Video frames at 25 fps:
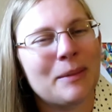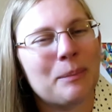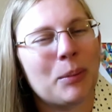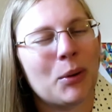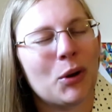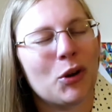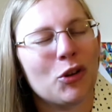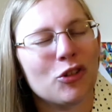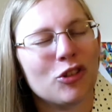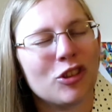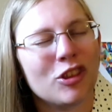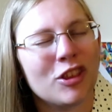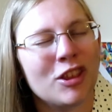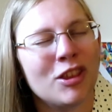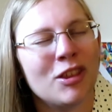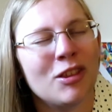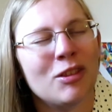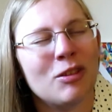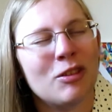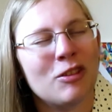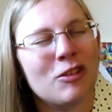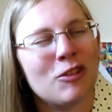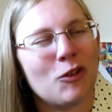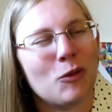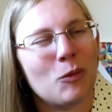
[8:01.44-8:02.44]
that
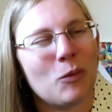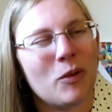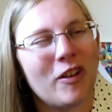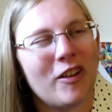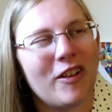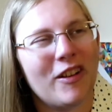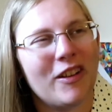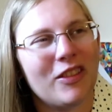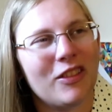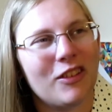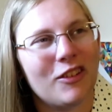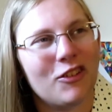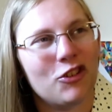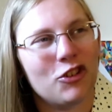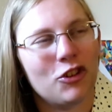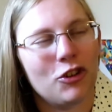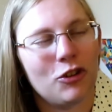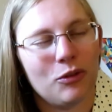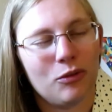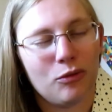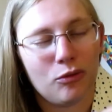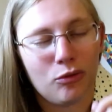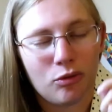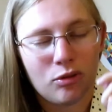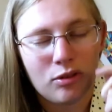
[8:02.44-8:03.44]
Percy's still wearing the
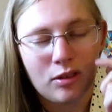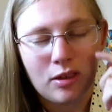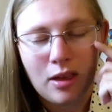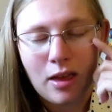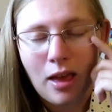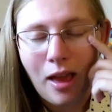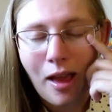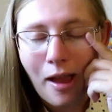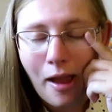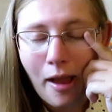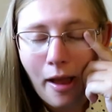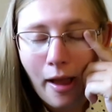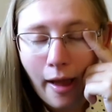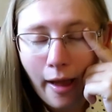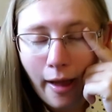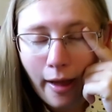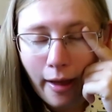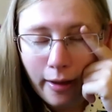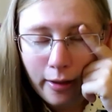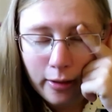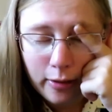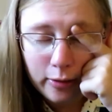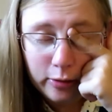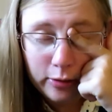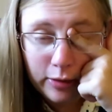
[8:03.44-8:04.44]
shoes,
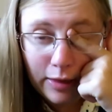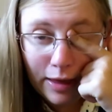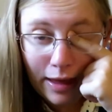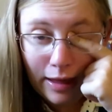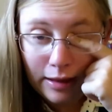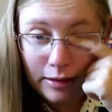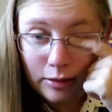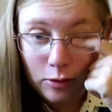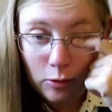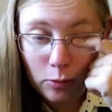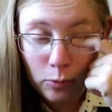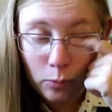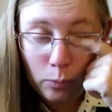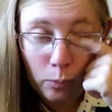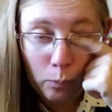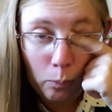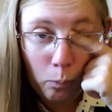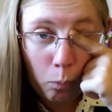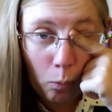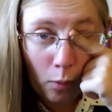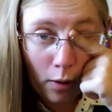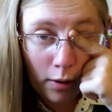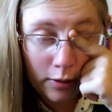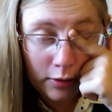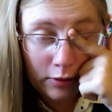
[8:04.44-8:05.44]
that you
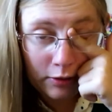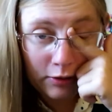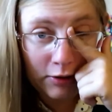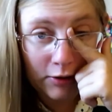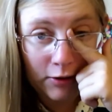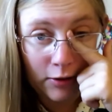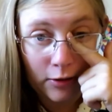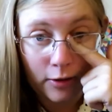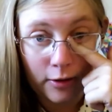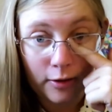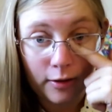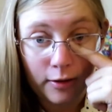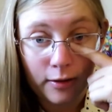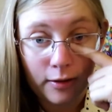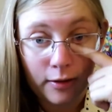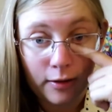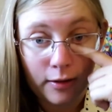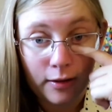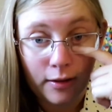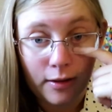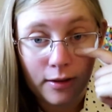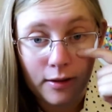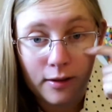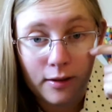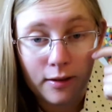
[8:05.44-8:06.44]
wonder
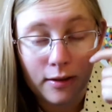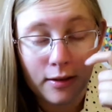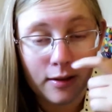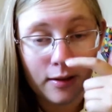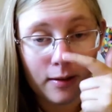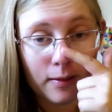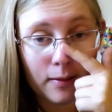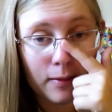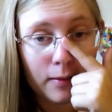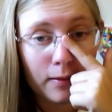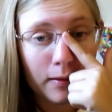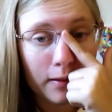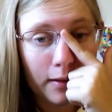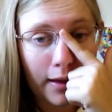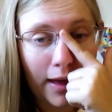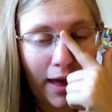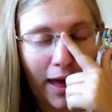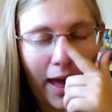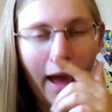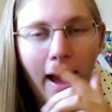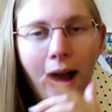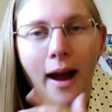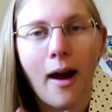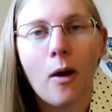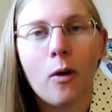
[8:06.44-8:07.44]

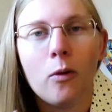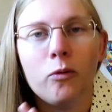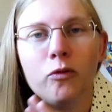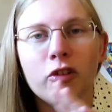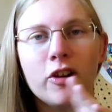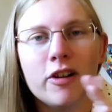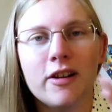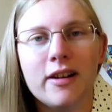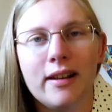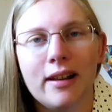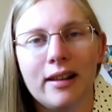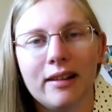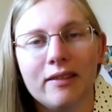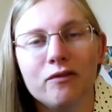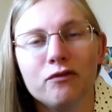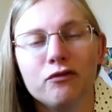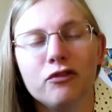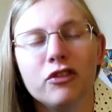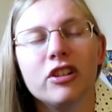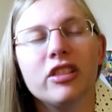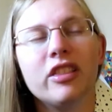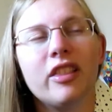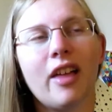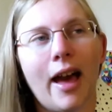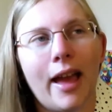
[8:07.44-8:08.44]
how re
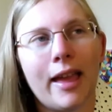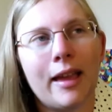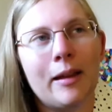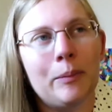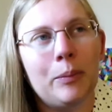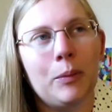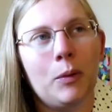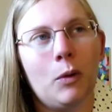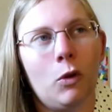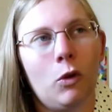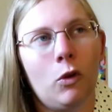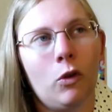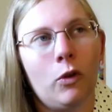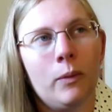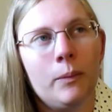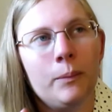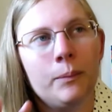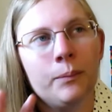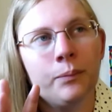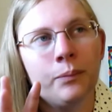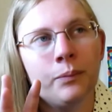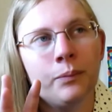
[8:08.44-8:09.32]
reliable